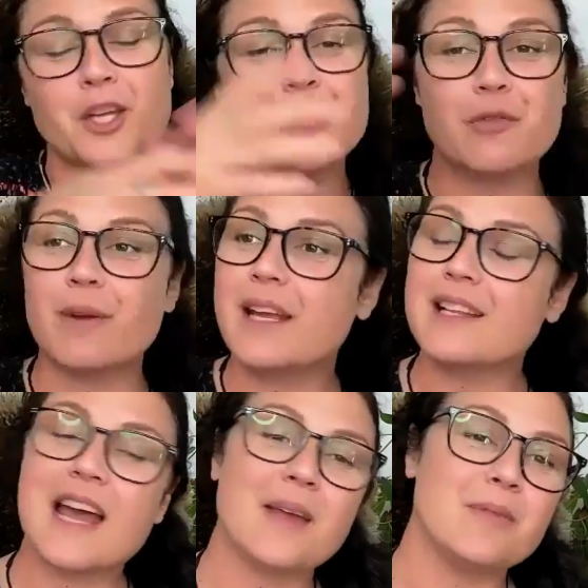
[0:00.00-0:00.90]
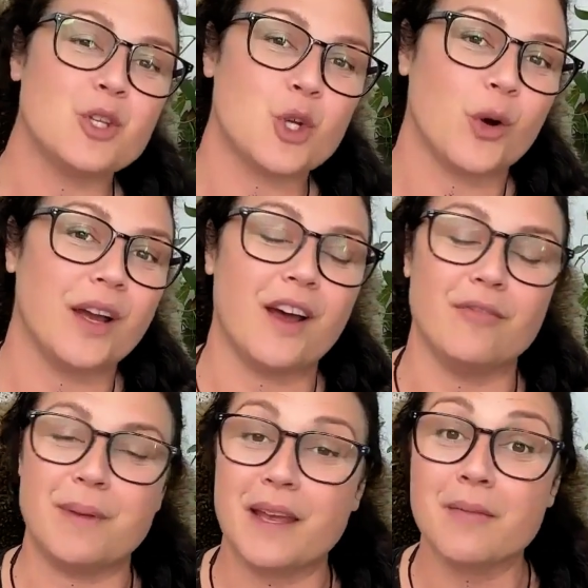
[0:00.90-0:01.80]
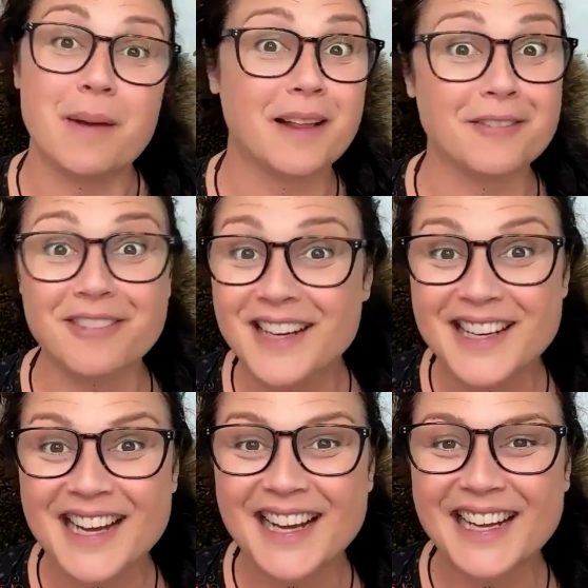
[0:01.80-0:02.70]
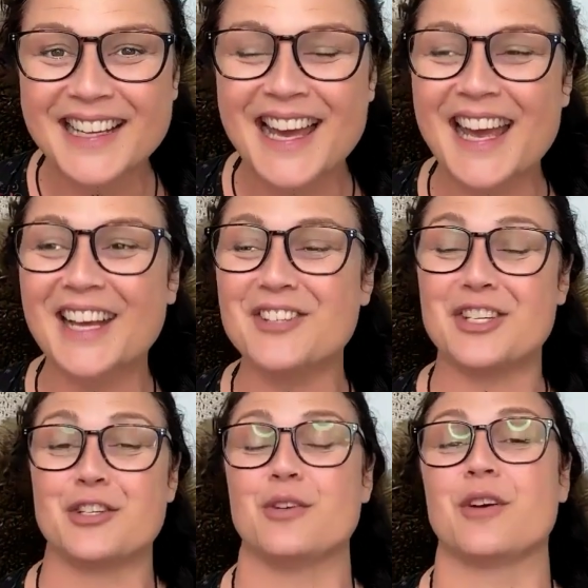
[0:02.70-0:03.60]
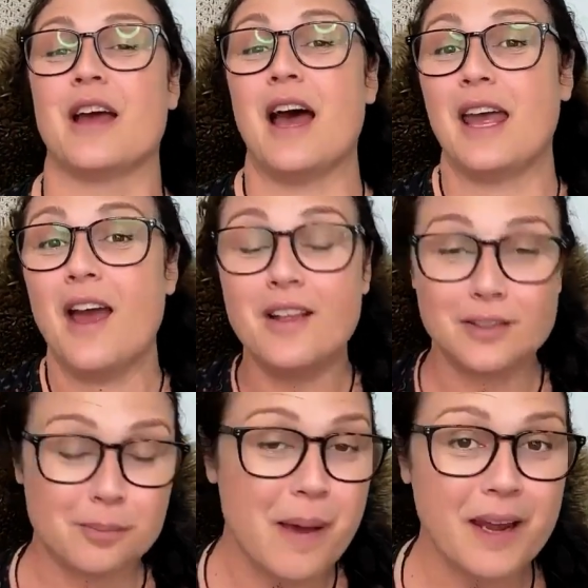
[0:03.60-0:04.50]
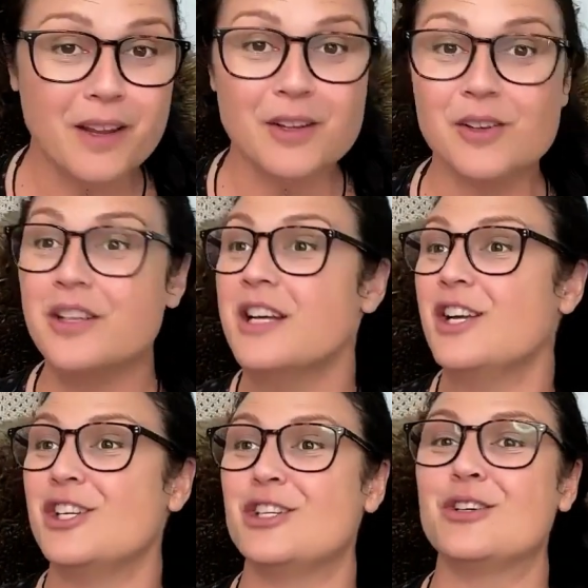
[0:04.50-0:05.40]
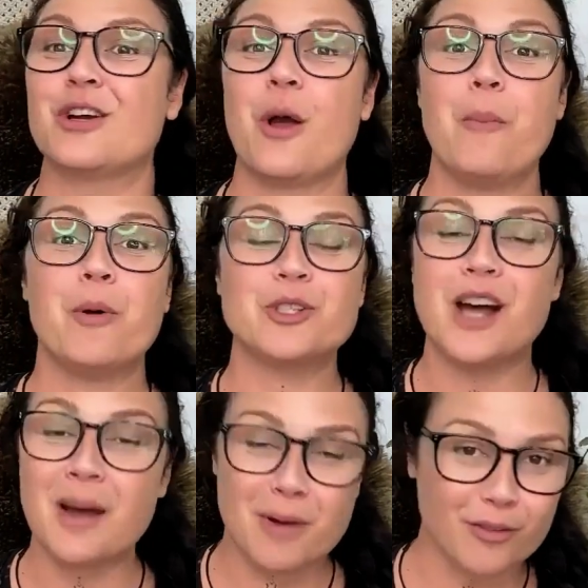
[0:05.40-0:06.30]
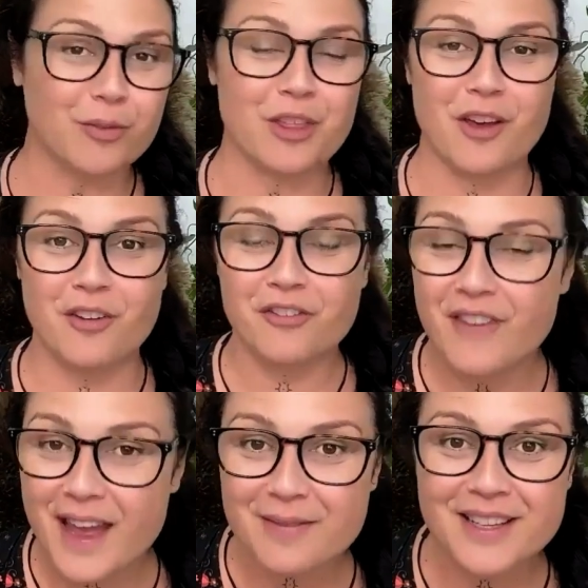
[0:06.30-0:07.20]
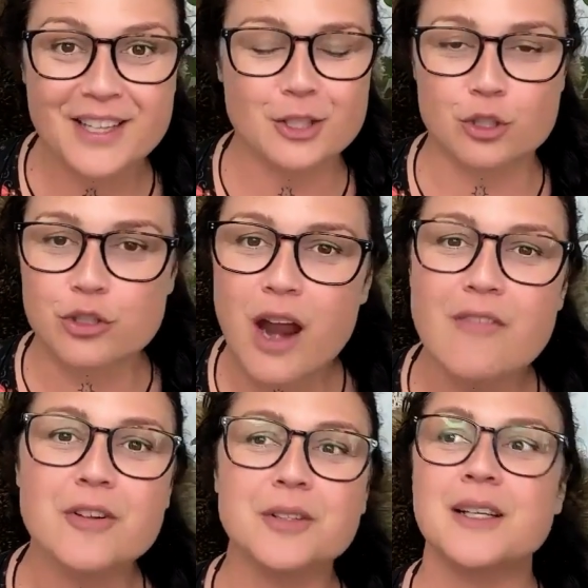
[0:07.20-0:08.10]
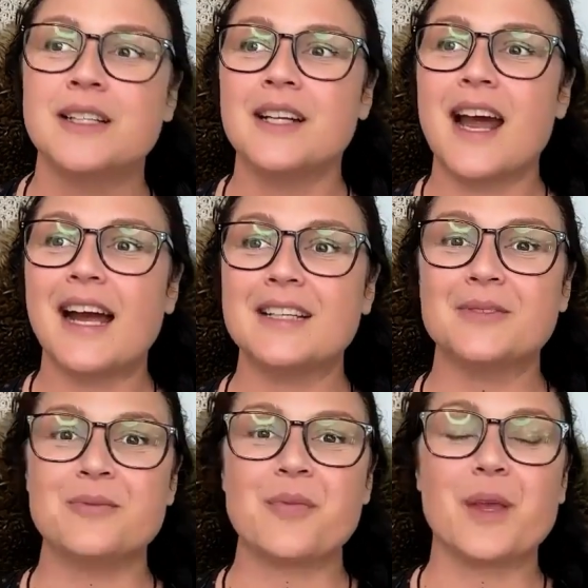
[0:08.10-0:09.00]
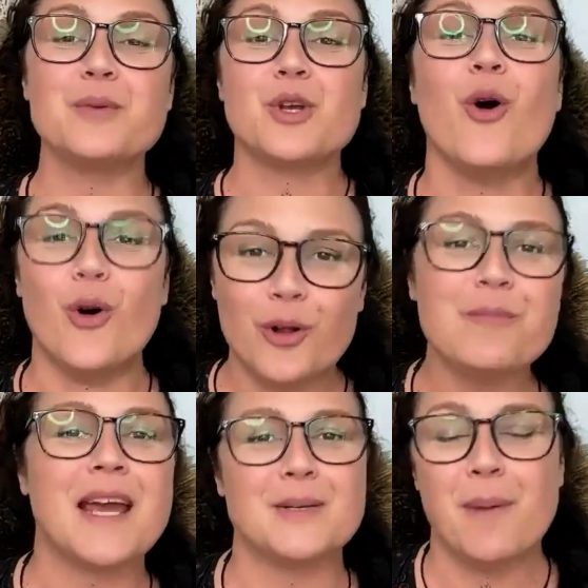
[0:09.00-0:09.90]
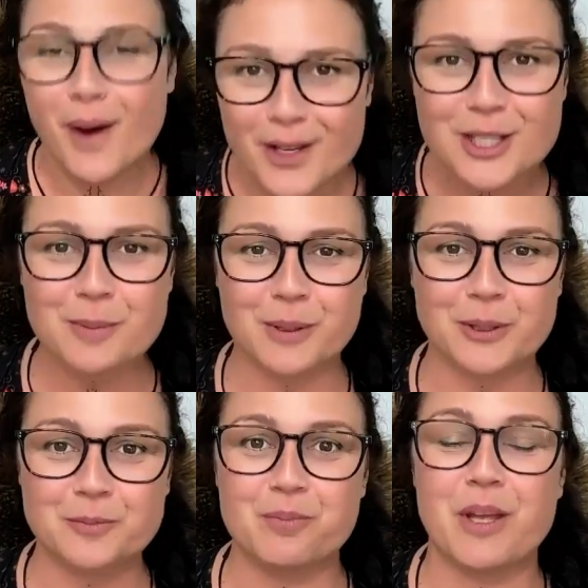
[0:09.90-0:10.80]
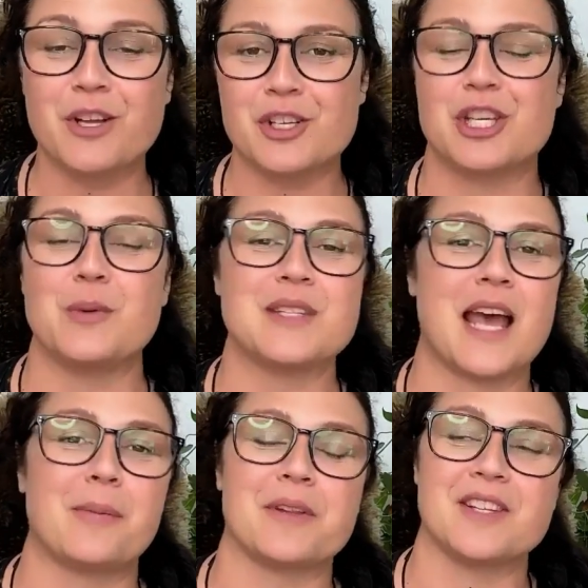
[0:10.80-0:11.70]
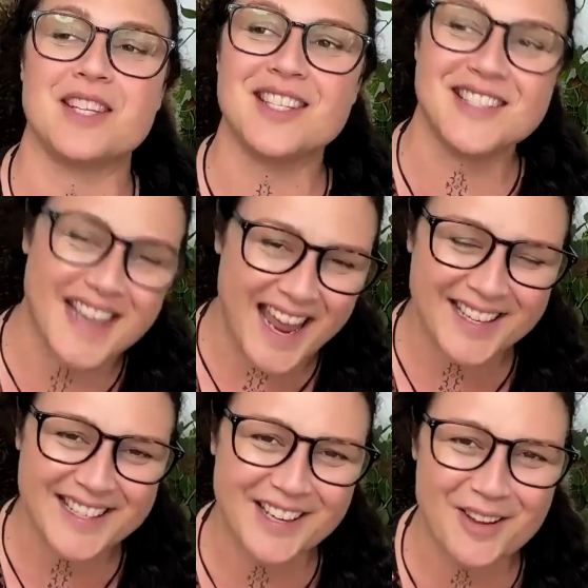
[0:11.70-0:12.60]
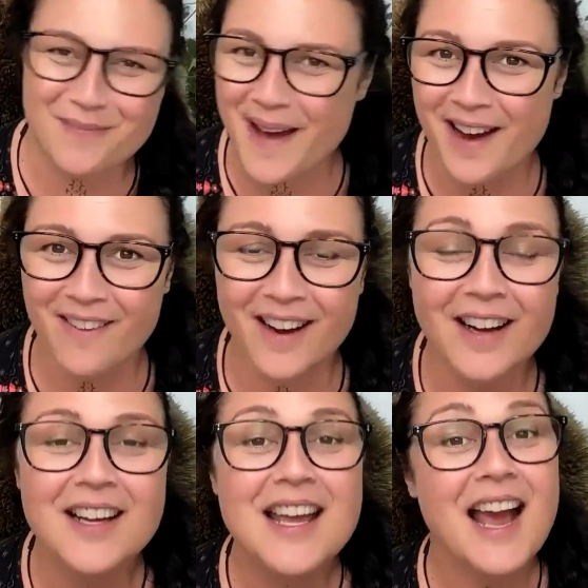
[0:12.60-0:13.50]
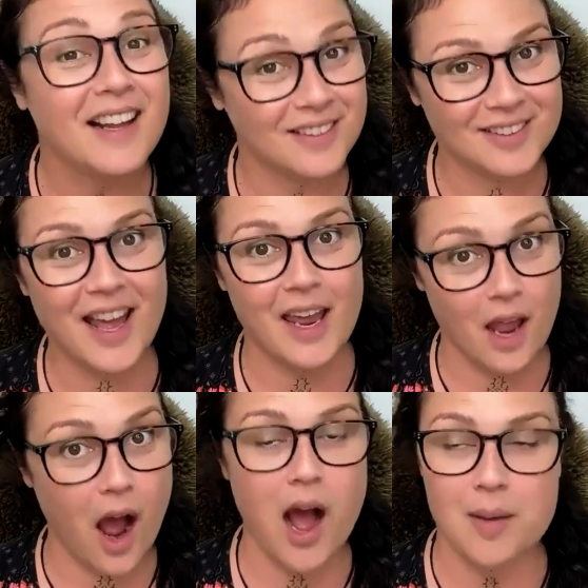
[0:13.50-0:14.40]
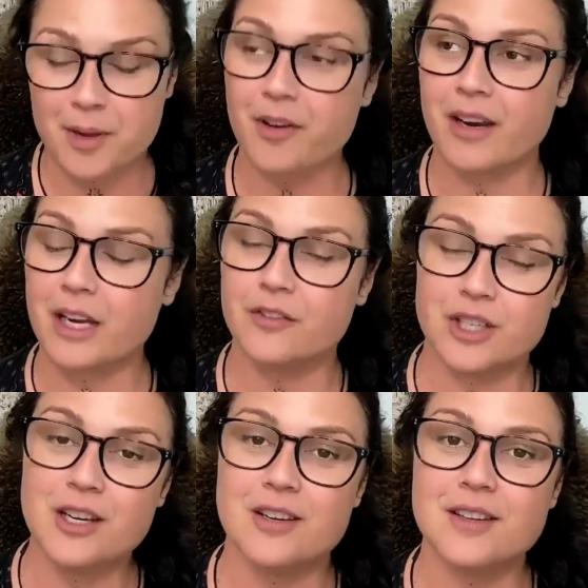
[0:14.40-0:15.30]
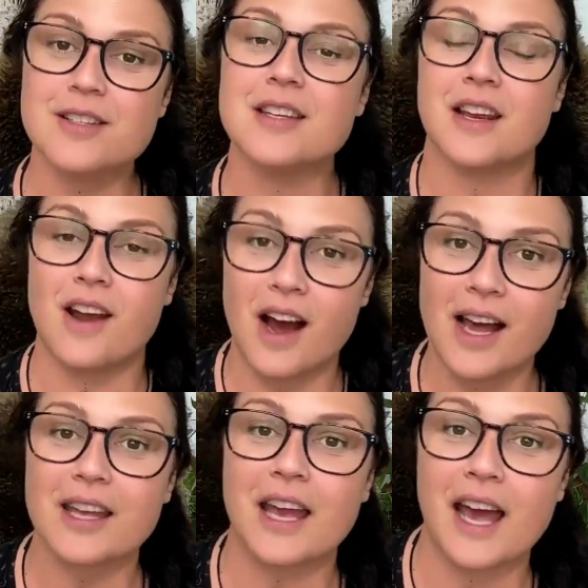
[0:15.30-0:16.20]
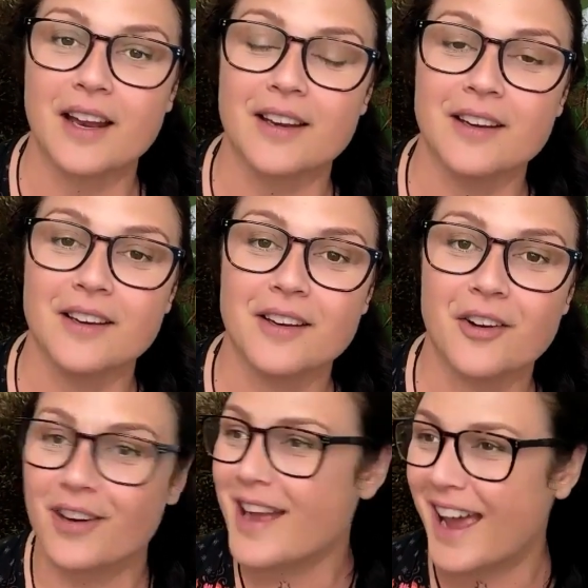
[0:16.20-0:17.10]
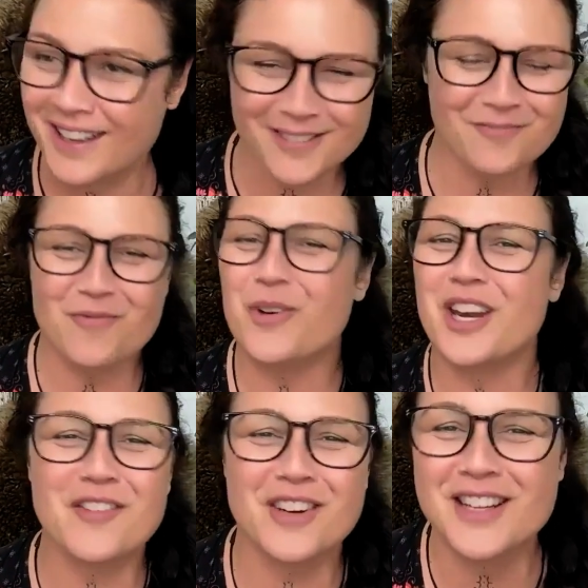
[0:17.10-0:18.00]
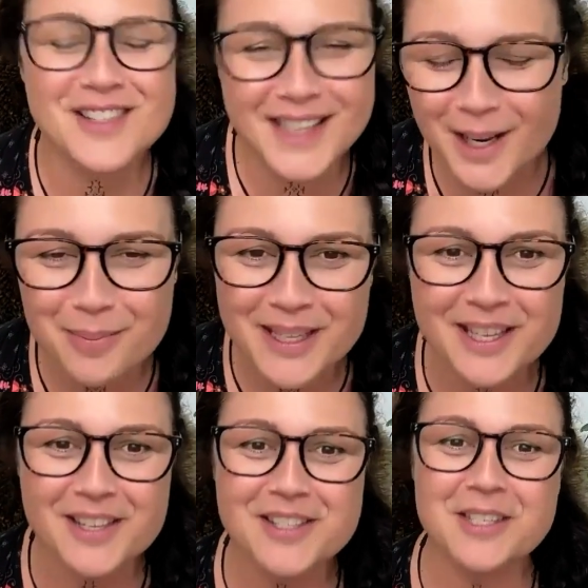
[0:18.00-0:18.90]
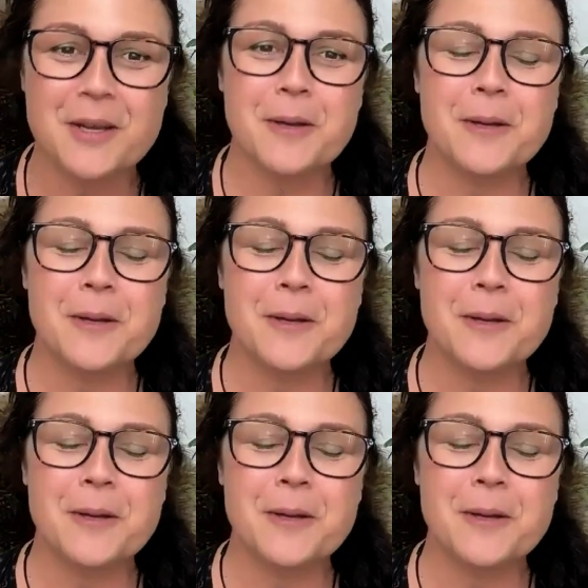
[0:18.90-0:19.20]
She reclaimed the joy of being a ballerina again. She took a sabbatical. She took more time off with her family to travel, and it was all made possible because she was able to stand in her power and say, I'm a creative genius and I can create whatever it is that I please.